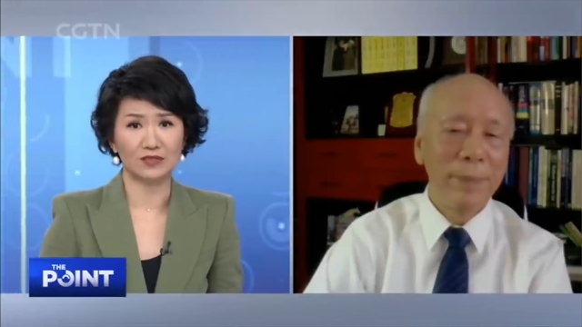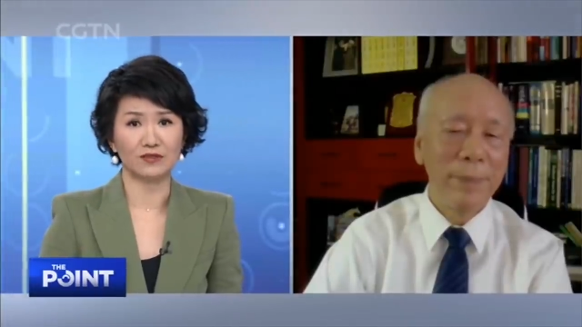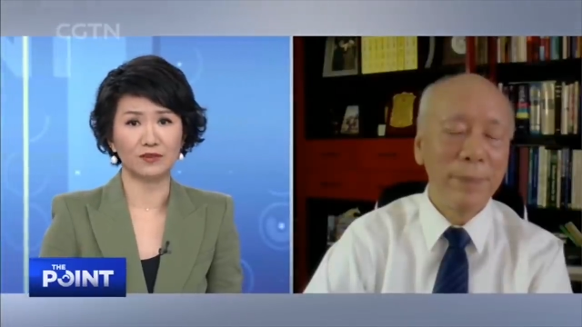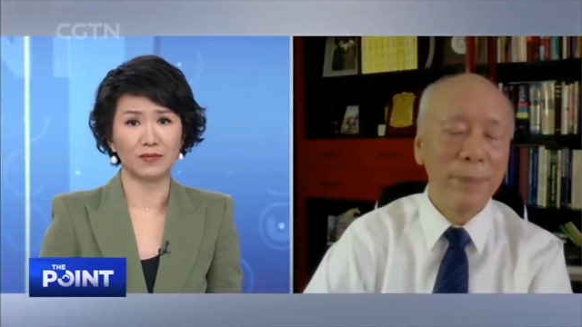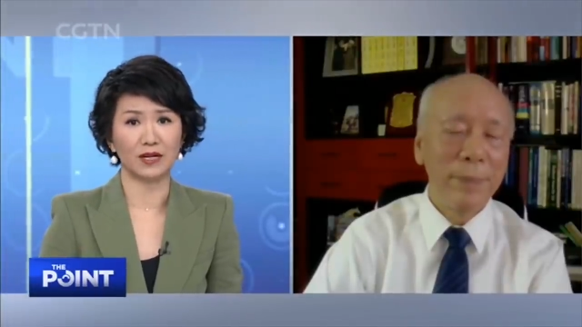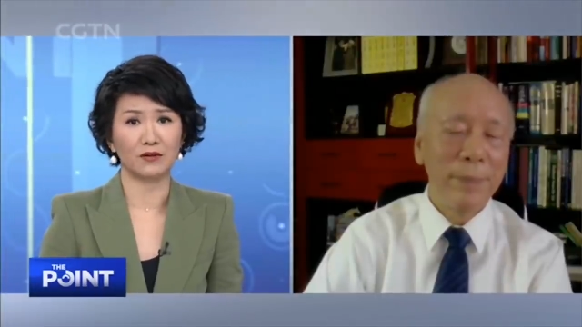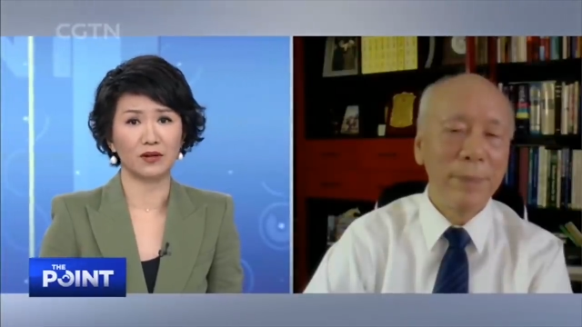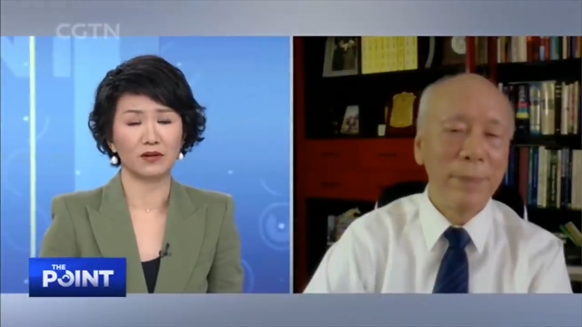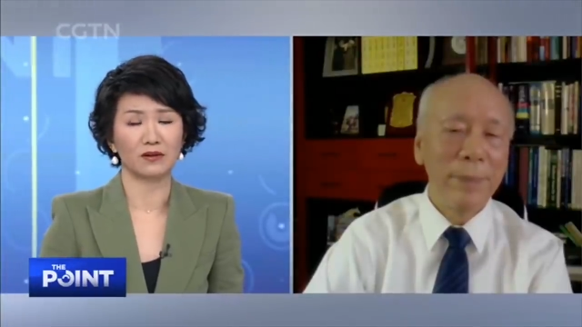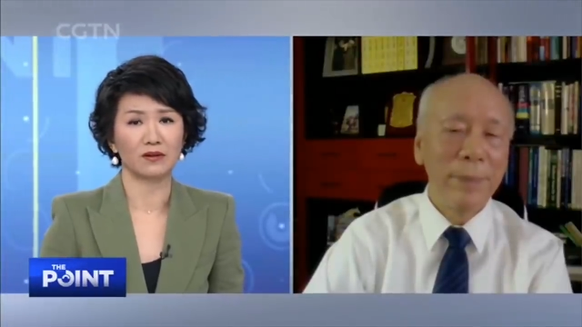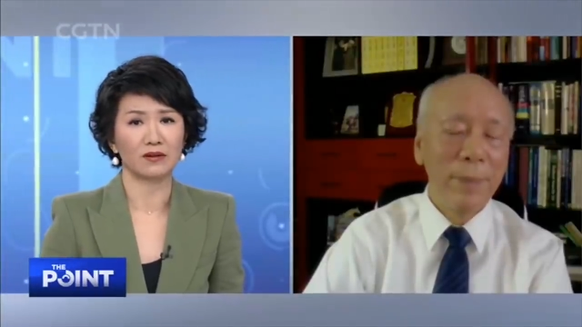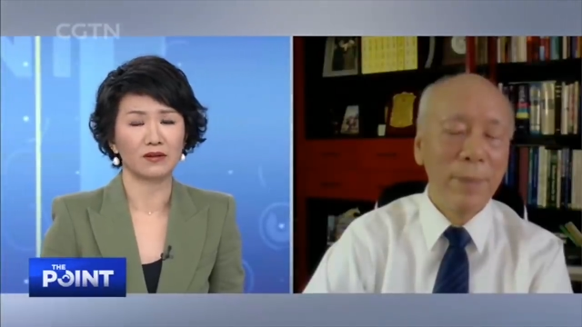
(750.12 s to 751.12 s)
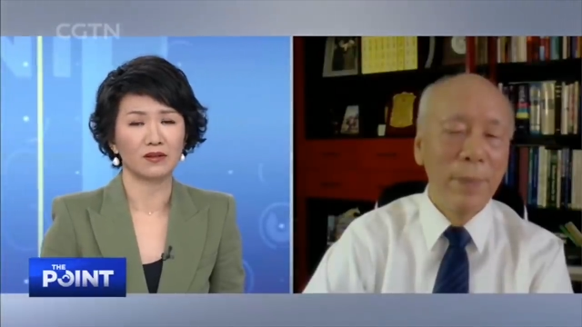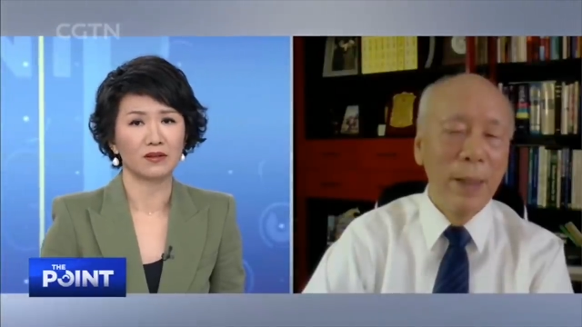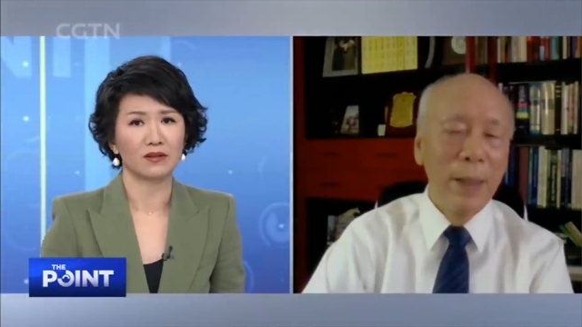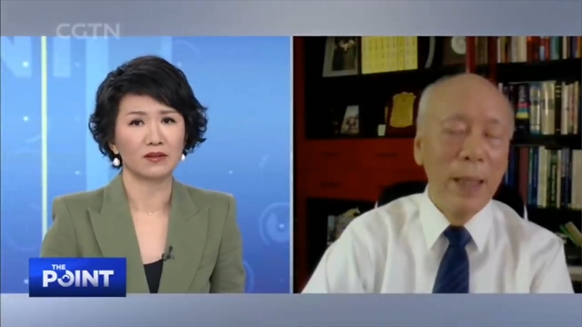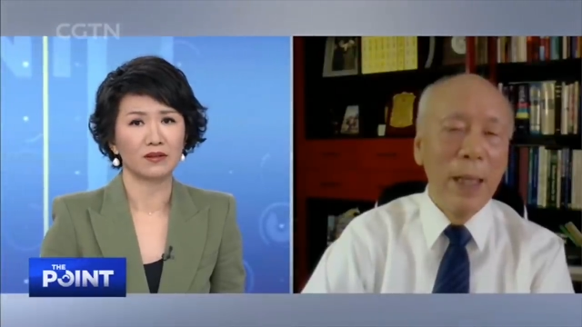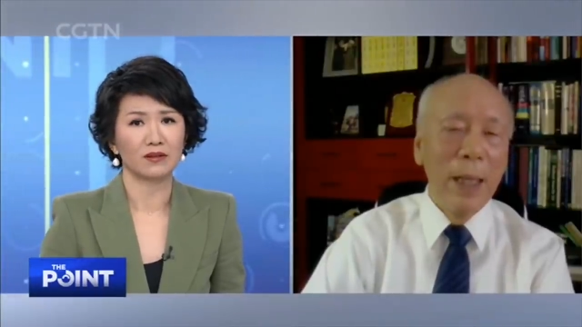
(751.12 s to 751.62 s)
Speaker 1: from now
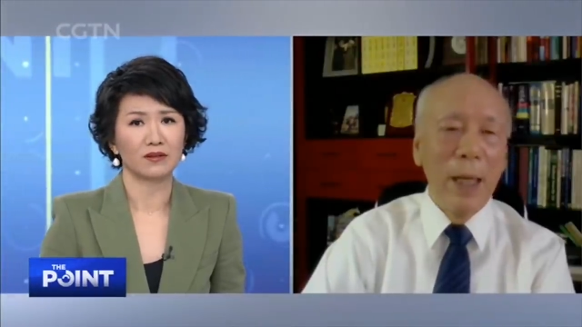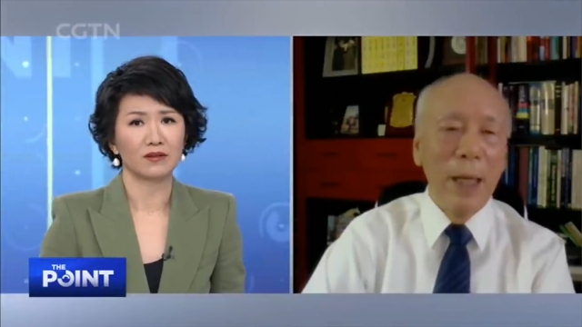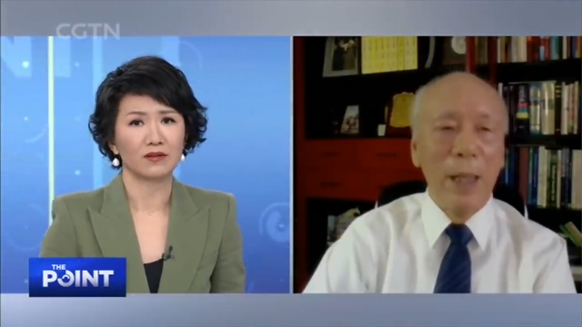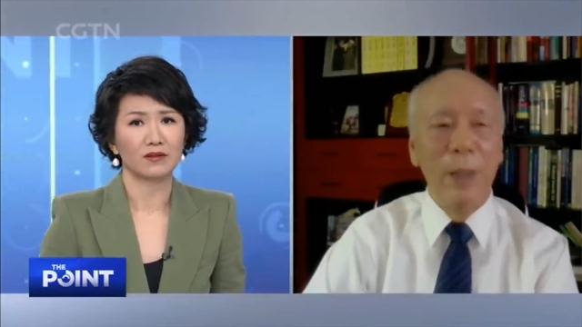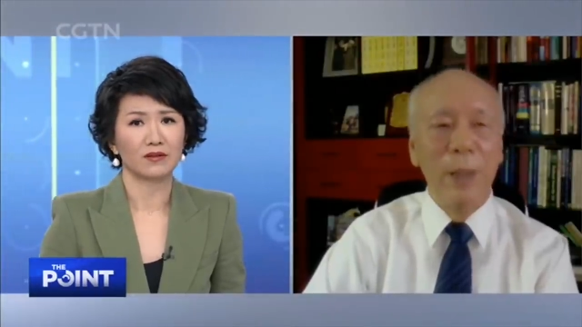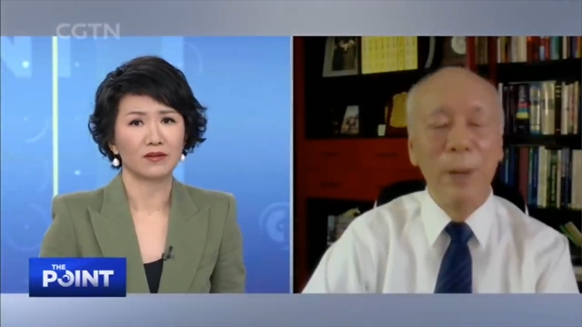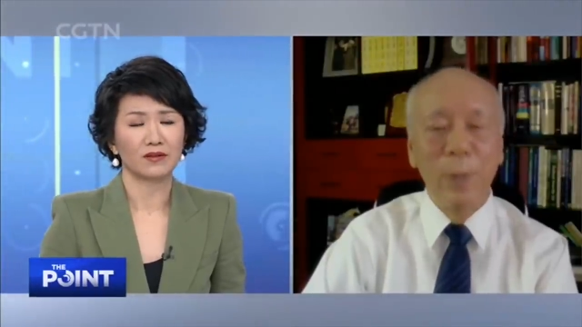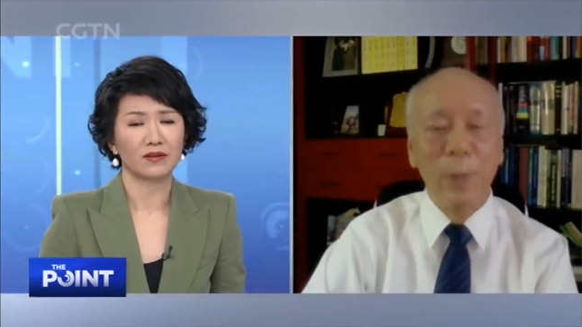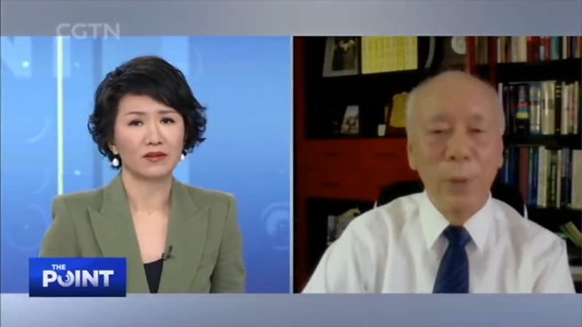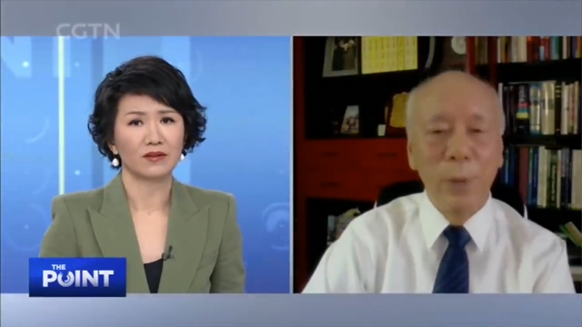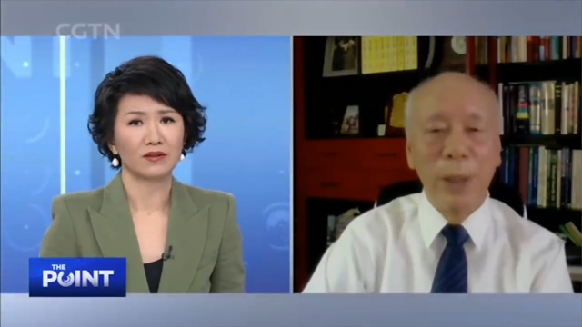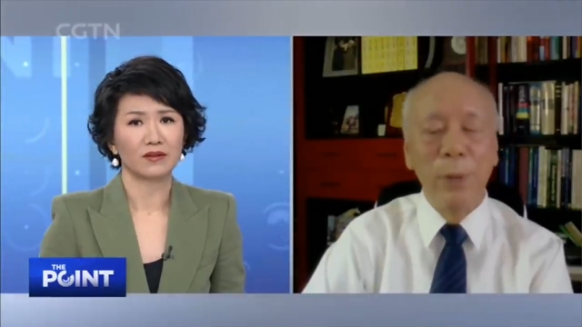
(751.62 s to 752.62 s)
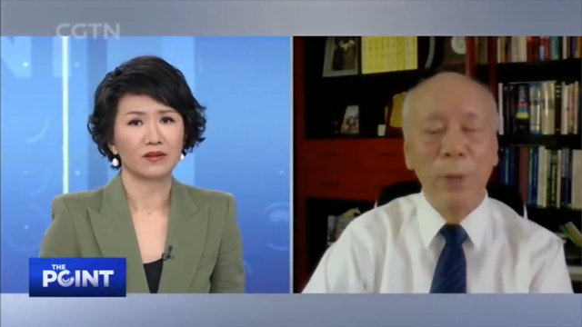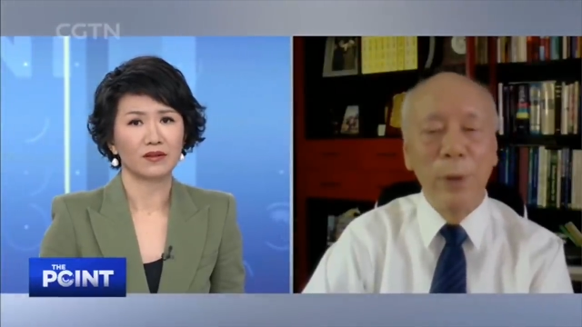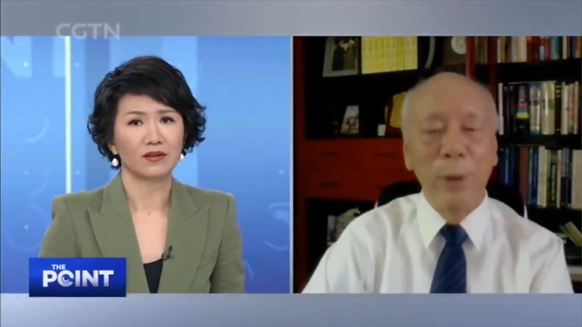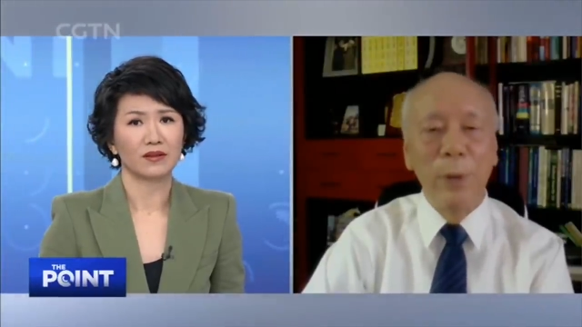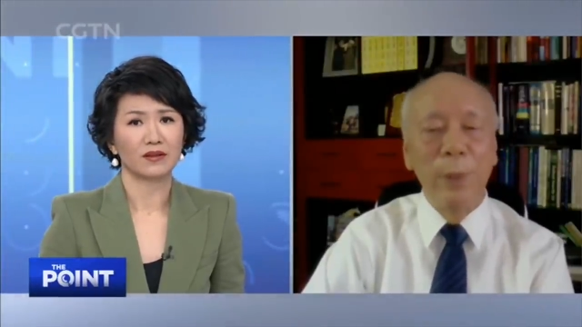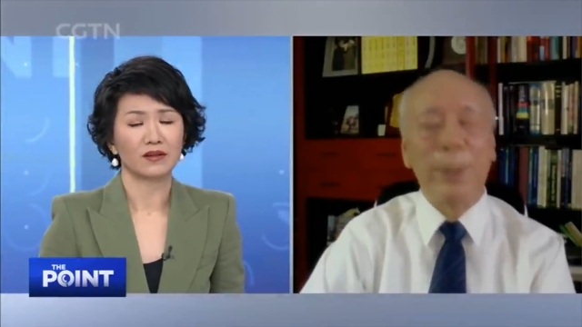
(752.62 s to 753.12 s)
Speaker 2: on? Uh, we
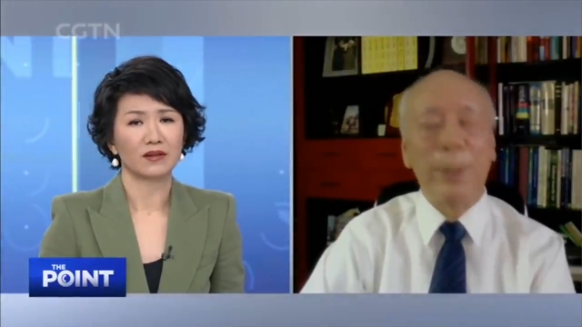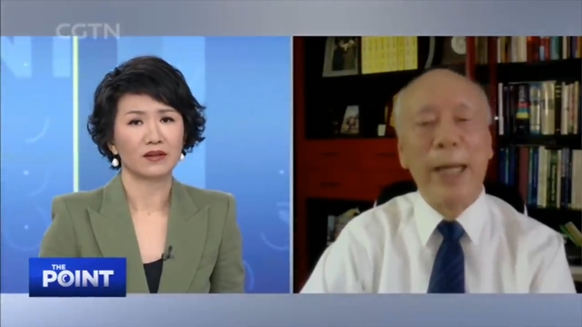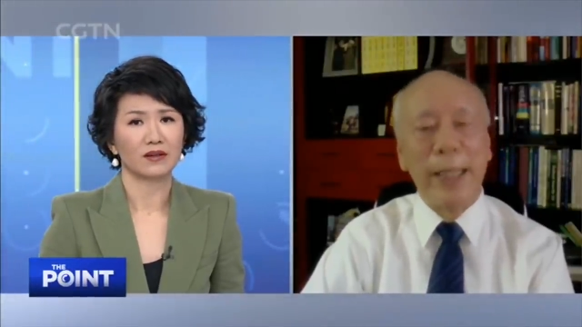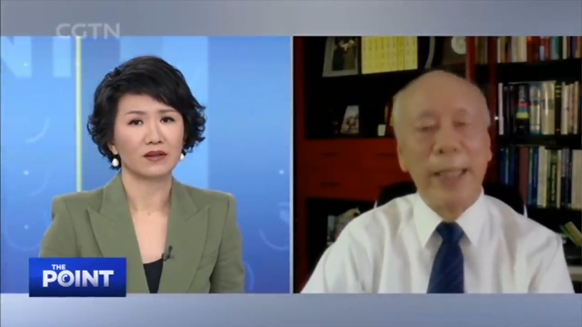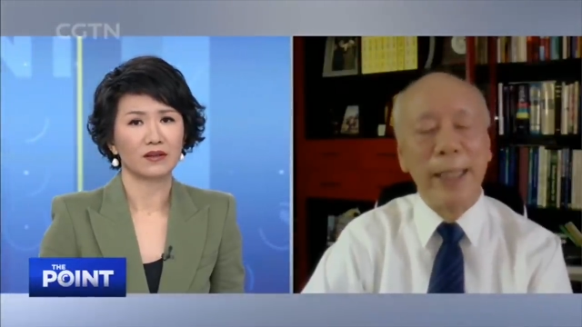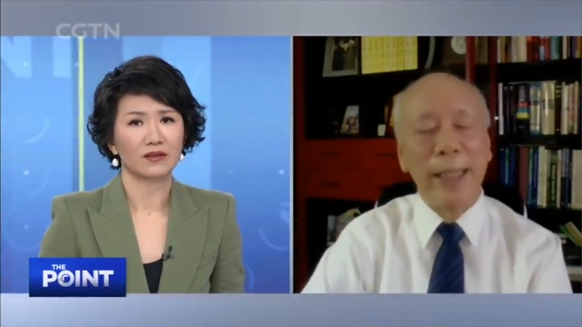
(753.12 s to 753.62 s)
we pray